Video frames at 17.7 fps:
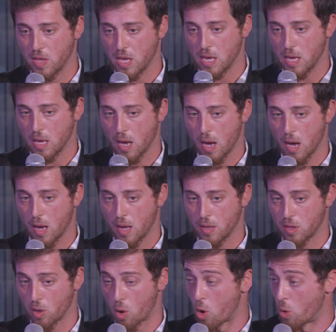the
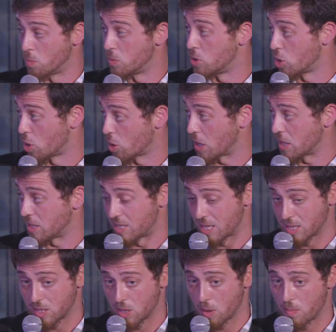home circuit
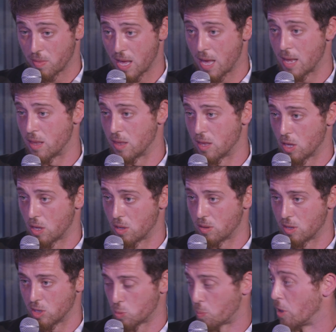system, then
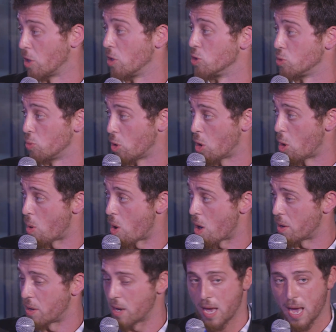the sprinklers will go
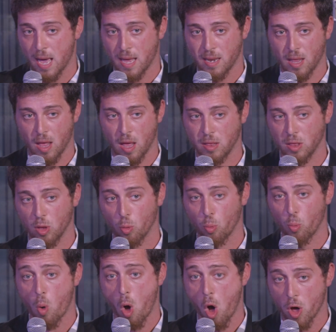on and
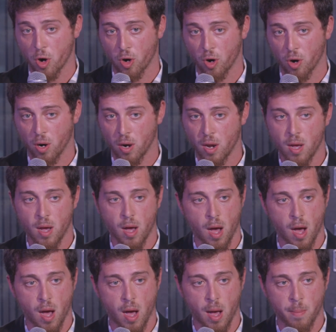the water
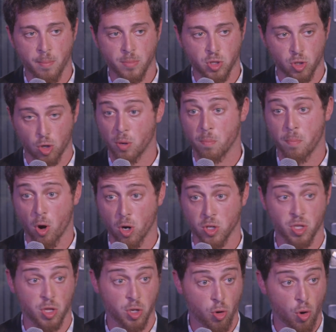certain
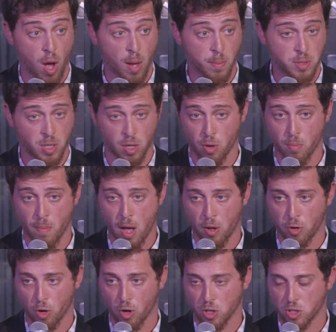parts of the crops that are
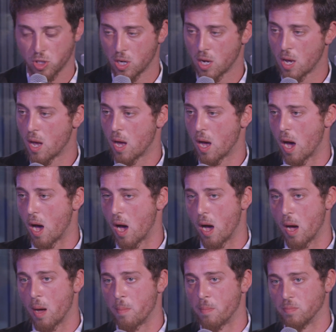malnourished.
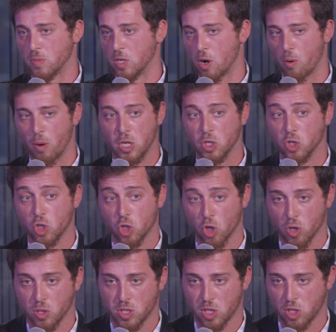
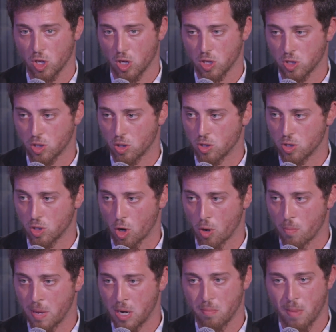Insurance adjusters
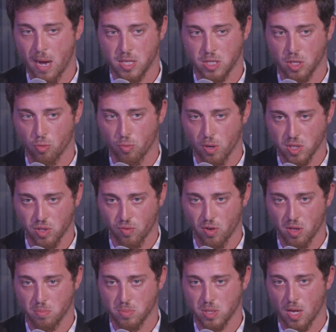are minimizing
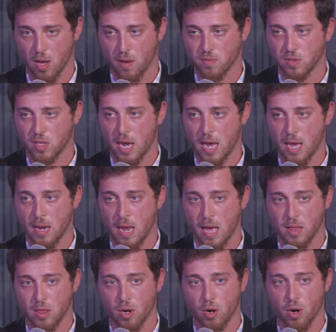risk for themselves,
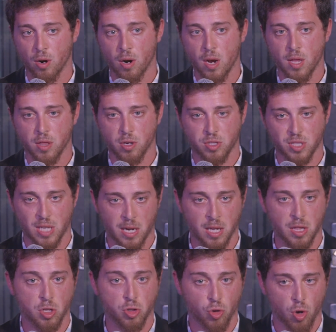and they're
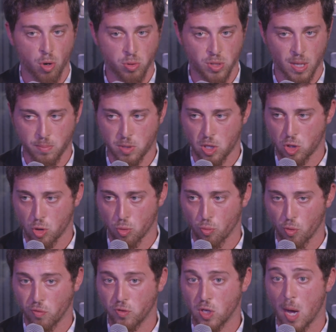sending the drones up to
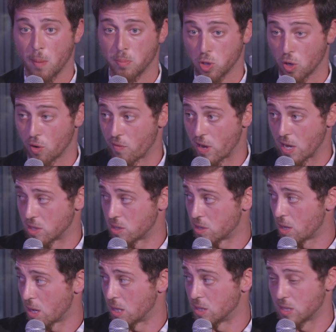do rooftop
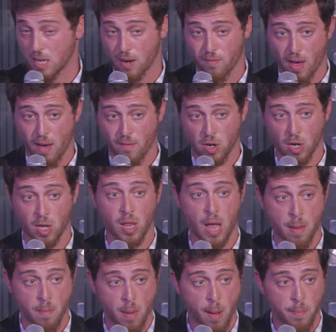surveys instead of having to
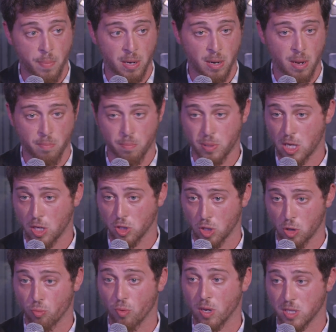climb up and
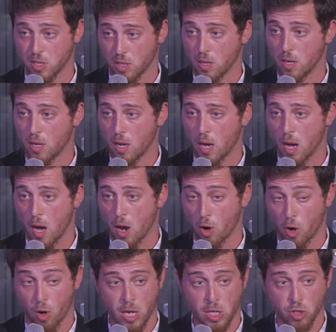potentially risk
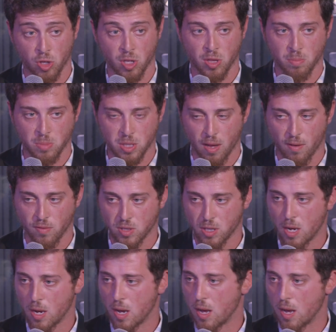injuring themselves.